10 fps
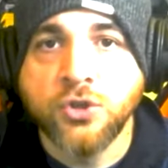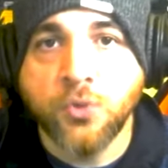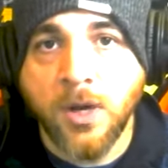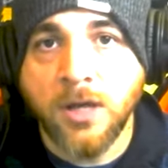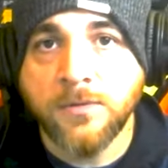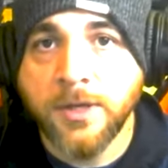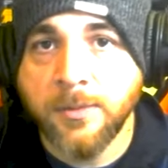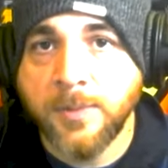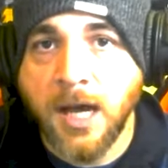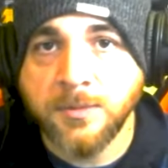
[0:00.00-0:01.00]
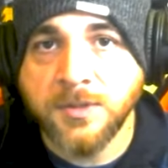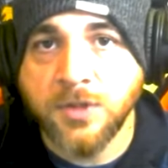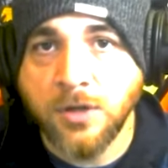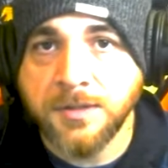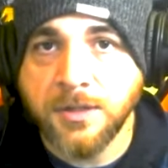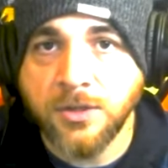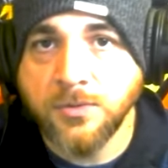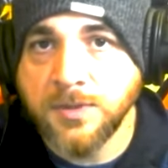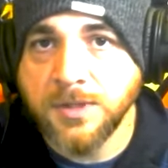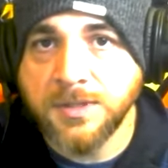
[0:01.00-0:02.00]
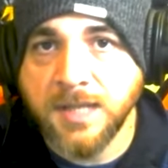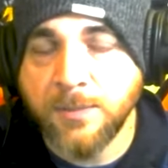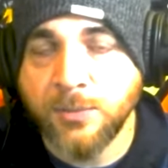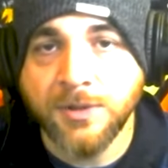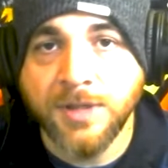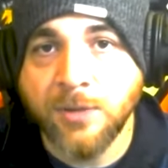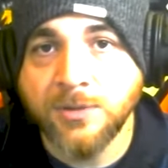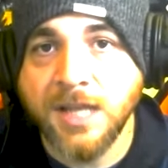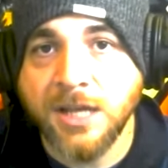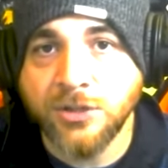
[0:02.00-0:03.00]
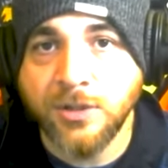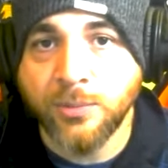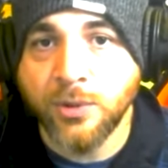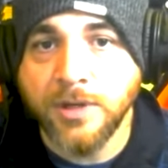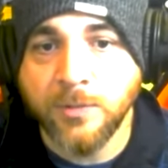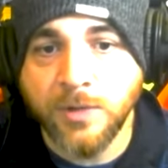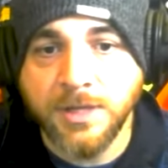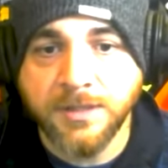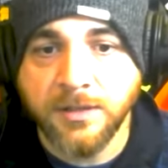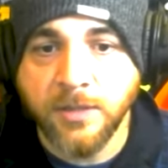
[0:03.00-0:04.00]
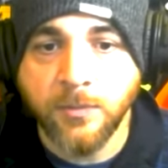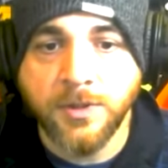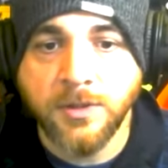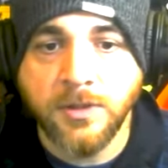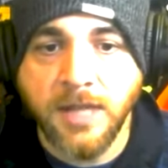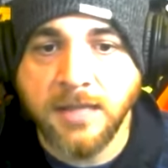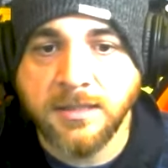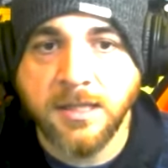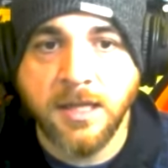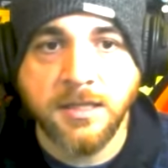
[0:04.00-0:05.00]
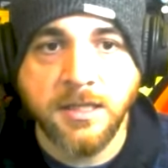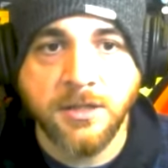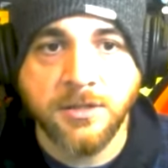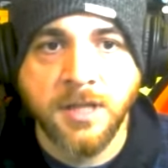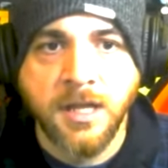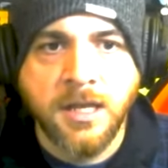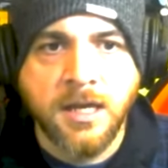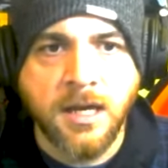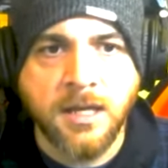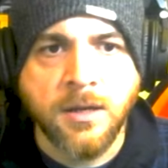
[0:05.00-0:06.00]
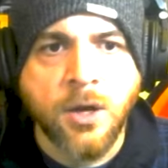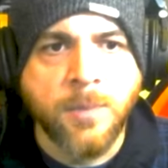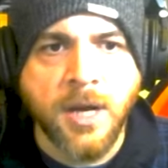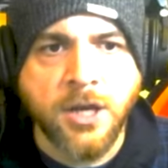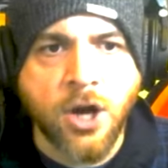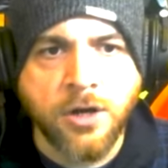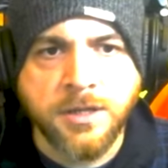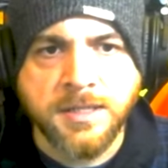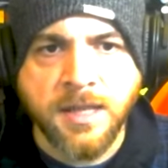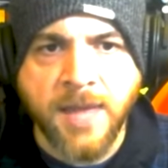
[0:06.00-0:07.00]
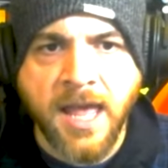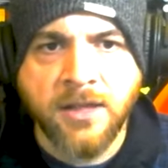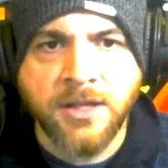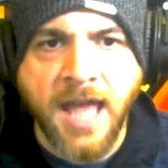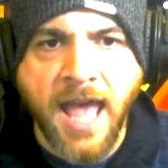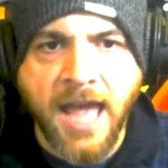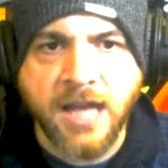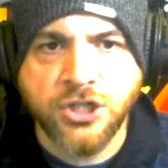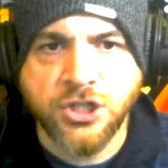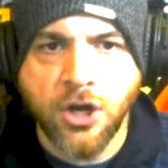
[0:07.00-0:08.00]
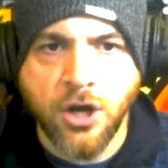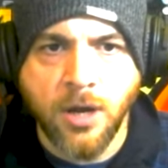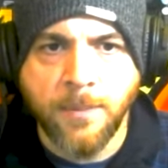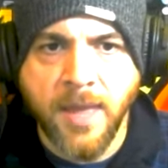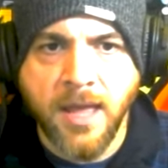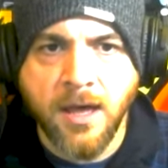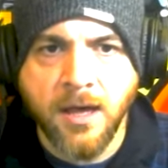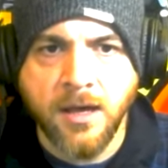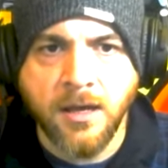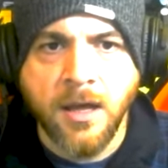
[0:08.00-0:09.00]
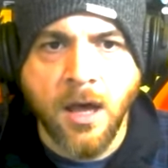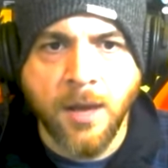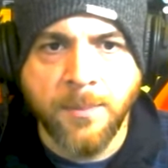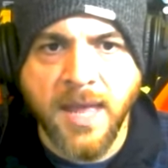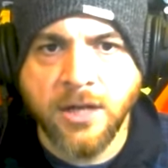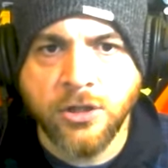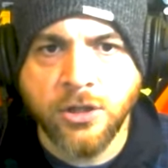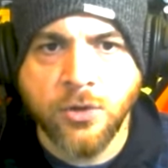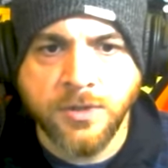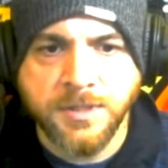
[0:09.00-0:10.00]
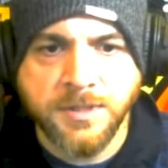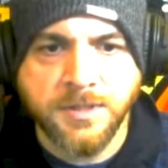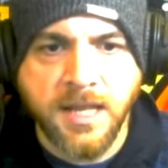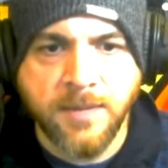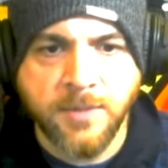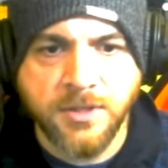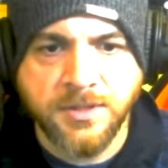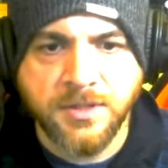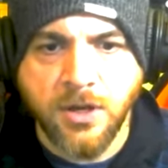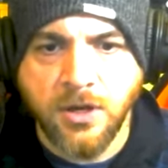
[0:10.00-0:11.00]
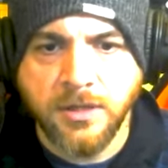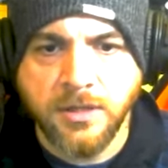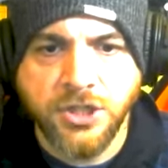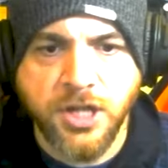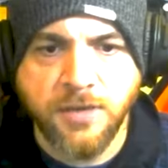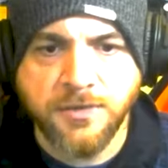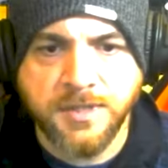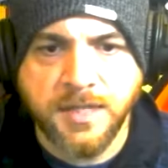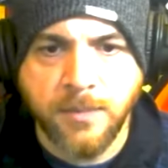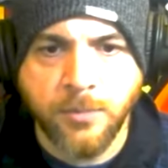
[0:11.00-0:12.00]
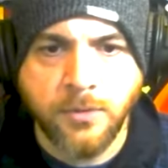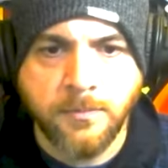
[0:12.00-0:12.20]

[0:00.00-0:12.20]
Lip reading: 12 hip-hop songs that use this sample, and that was actually pretty recently, within the last 10 years, by an artist named Alan Hackshaw. A Man Alone is the name of the song. Now check out the sample.